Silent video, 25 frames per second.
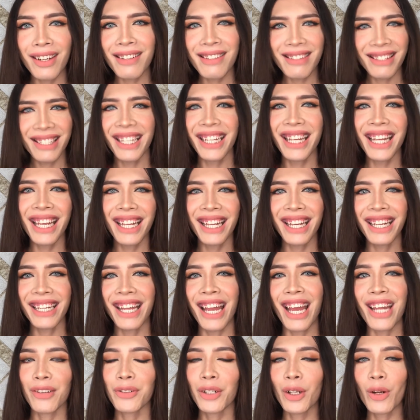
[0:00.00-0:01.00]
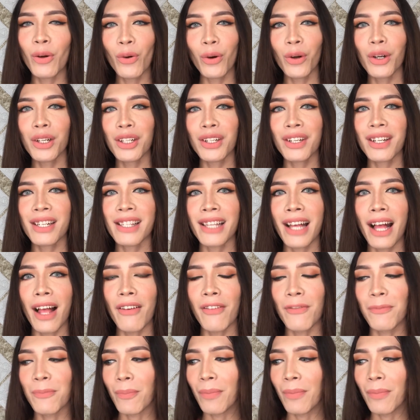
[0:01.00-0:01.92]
singing again, record yourself.